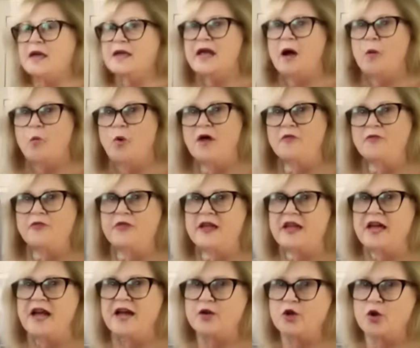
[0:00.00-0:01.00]
Now, one
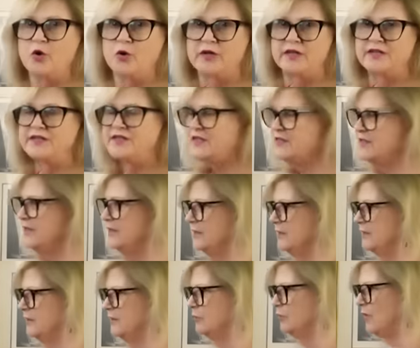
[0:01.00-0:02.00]
thing I noticed
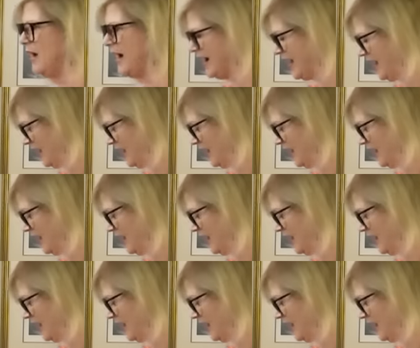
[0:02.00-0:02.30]
right